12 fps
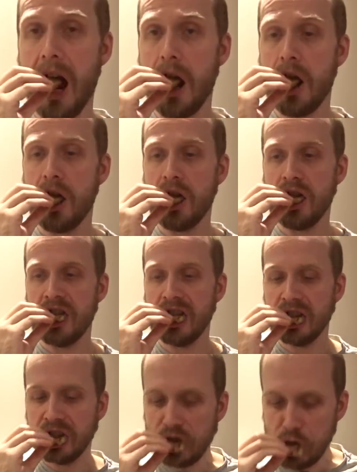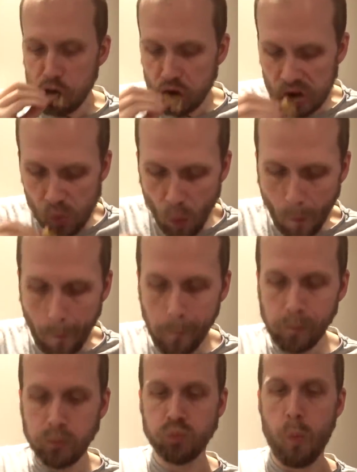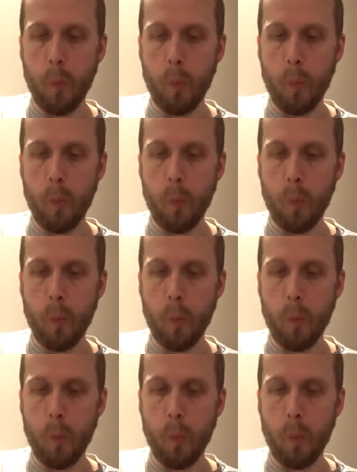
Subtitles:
It's going to be hot.